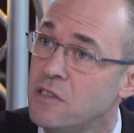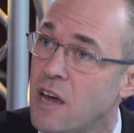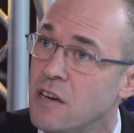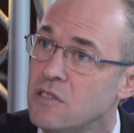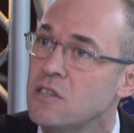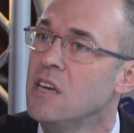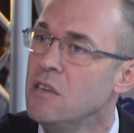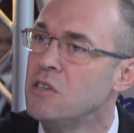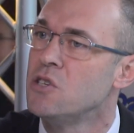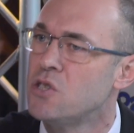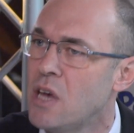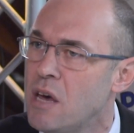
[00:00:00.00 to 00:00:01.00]
task in
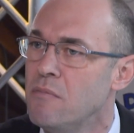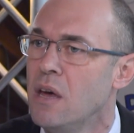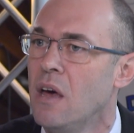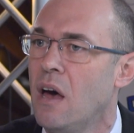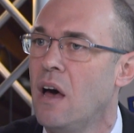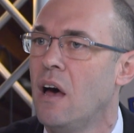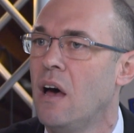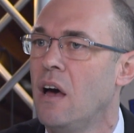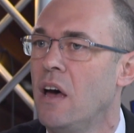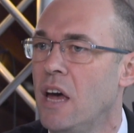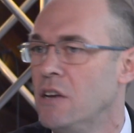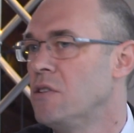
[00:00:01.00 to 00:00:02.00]
the same
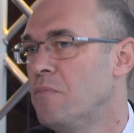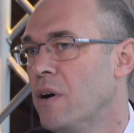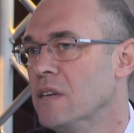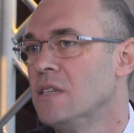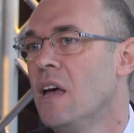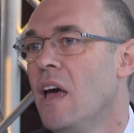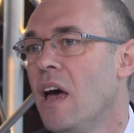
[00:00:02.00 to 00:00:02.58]
enterprise.